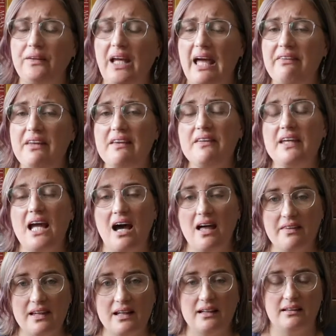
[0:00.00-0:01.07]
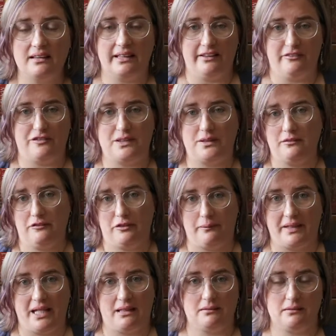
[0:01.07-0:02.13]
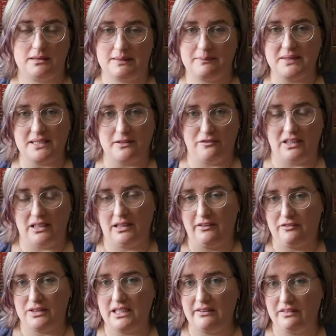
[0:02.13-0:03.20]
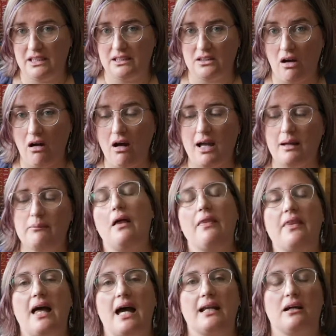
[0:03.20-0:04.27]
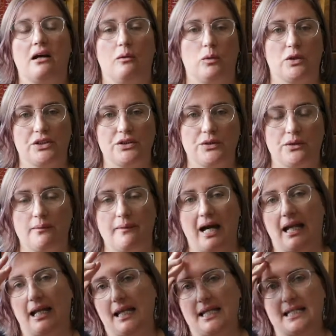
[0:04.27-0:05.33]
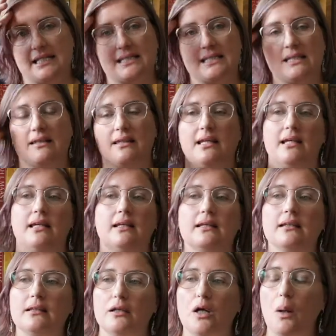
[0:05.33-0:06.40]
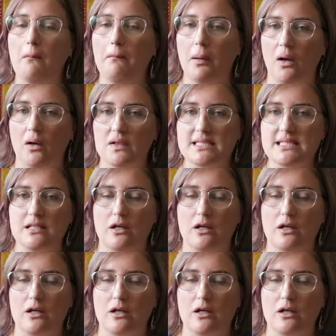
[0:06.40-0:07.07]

And then the other gift from that specific gift giving time that I want to talk about is the little box